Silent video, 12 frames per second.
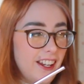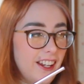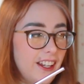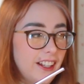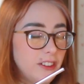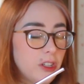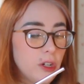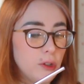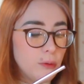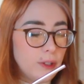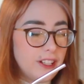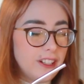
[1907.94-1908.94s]
In
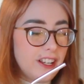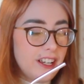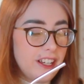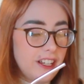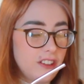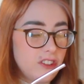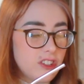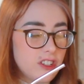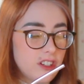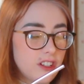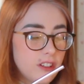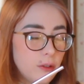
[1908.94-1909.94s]
Korean age,
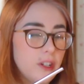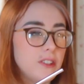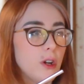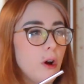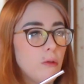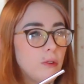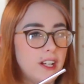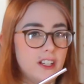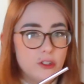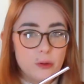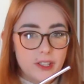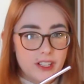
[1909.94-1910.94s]
well, he's already
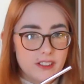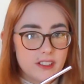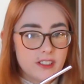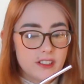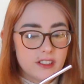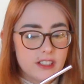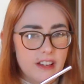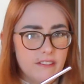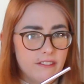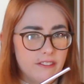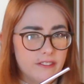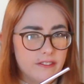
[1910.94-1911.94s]

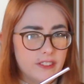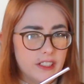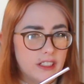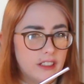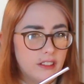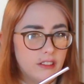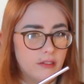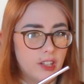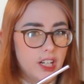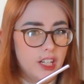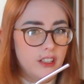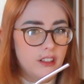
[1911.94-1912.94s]
27,
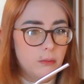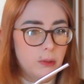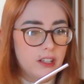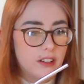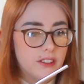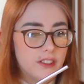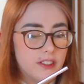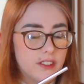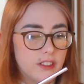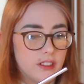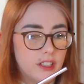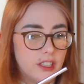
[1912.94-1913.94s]
right?
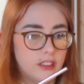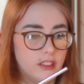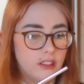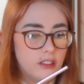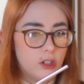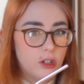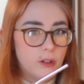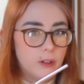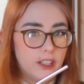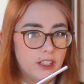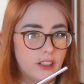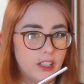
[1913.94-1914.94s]
Because in
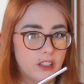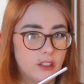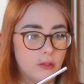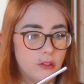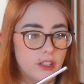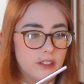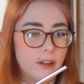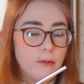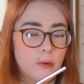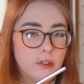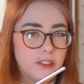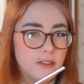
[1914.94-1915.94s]
Korea, like
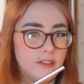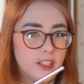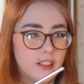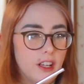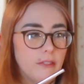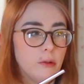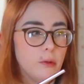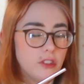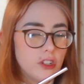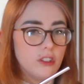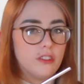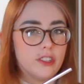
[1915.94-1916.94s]
everyone
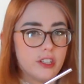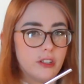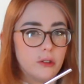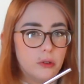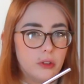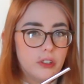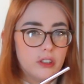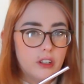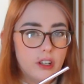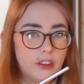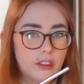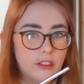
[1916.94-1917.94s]
turns a year older
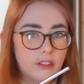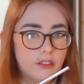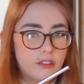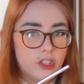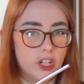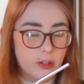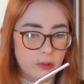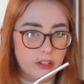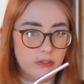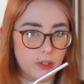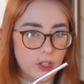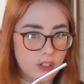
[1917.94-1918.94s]
on January
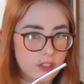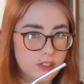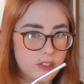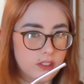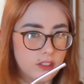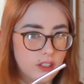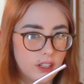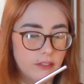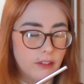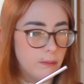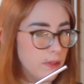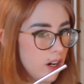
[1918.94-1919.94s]
1st, if
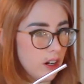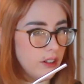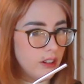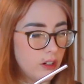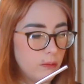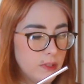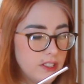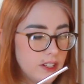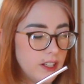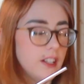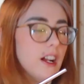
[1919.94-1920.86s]
I'm not mistaken.